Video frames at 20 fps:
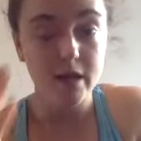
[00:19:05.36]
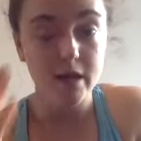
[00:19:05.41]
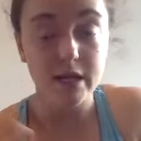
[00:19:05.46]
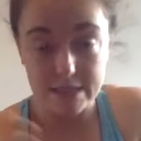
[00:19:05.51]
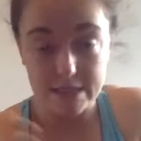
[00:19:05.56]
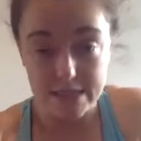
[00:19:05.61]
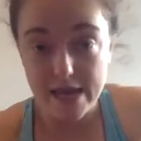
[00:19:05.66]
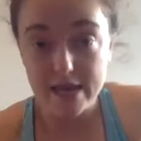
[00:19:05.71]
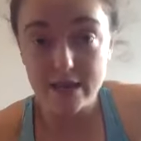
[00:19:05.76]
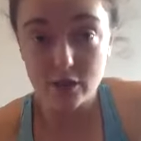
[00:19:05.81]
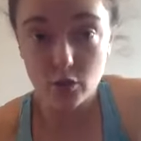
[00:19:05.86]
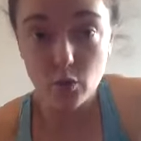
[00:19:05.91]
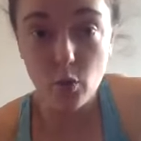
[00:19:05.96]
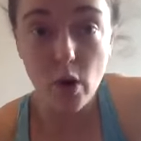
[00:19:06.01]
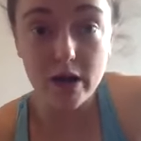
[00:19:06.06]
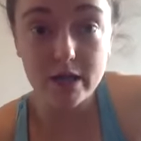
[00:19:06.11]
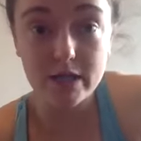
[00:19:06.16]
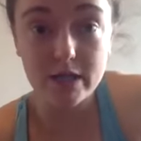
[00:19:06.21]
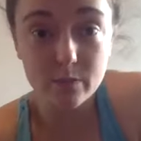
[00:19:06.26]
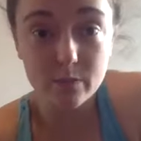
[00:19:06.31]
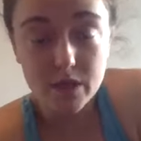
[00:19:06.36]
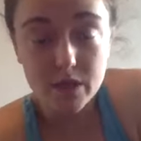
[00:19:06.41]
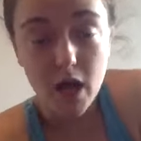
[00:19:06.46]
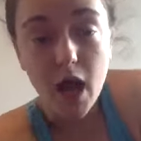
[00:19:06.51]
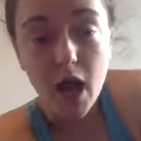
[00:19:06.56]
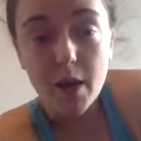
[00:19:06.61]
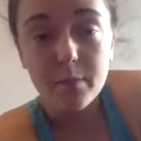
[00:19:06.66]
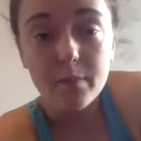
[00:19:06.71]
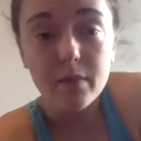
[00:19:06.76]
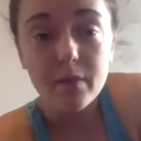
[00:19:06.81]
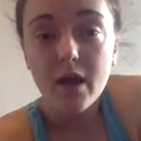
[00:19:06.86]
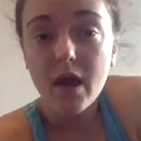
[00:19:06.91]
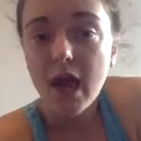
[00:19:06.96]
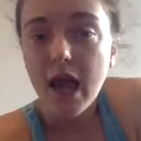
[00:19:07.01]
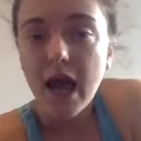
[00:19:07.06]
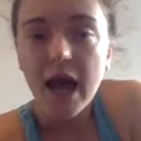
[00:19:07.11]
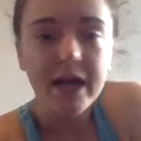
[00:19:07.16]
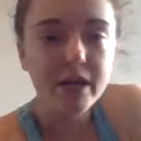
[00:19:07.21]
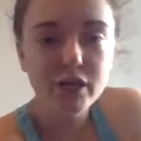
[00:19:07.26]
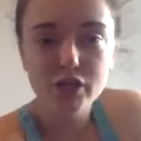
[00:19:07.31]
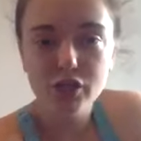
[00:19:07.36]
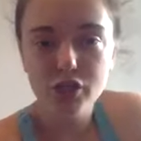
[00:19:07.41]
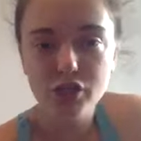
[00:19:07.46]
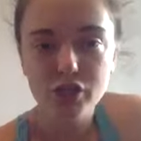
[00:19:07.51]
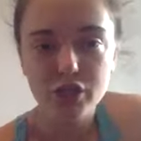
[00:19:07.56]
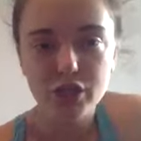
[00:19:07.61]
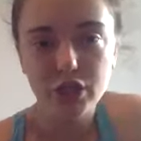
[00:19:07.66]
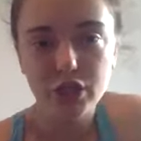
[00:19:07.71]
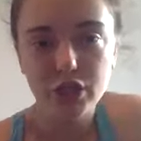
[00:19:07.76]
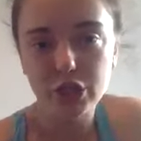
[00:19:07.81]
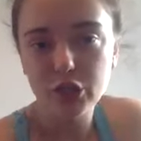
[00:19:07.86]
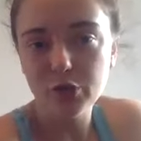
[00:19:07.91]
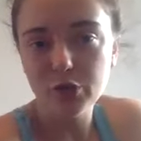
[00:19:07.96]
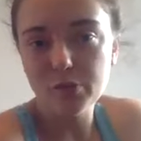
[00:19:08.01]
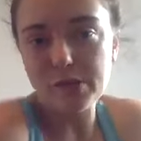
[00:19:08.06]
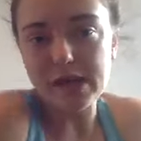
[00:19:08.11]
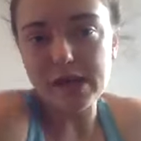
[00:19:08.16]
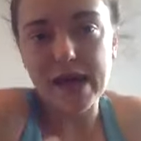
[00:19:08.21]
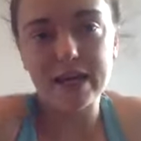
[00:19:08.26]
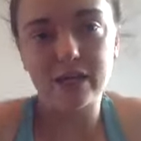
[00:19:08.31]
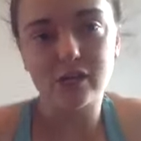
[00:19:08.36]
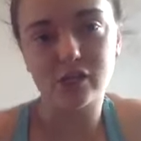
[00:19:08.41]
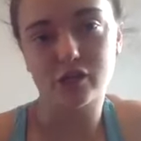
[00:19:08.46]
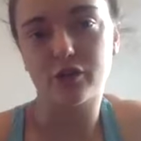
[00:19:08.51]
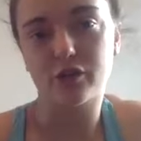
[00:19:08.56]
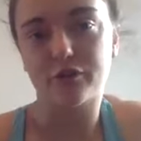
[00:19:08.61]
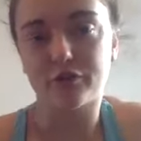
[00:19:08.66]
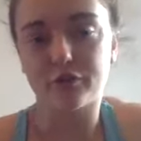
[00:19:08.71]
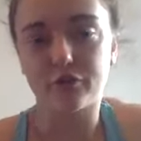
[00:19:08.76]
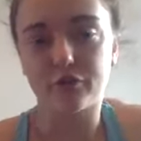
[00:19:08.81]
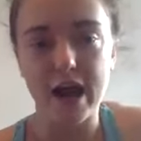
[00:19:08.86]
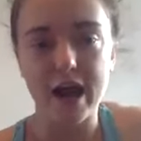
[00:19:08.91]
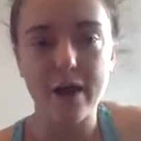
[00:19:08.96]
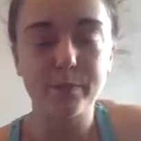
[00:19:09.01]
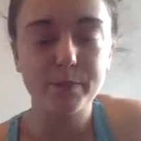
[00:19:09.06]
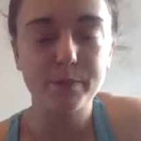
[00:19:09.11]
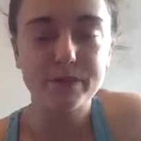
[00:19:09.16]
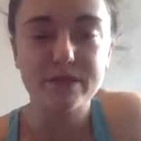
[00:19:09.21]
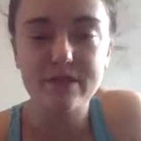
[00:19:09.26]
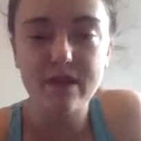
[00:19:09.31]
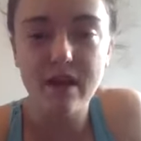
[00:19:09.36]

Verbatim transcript: takes quite some time and it's just an accumulation of reps.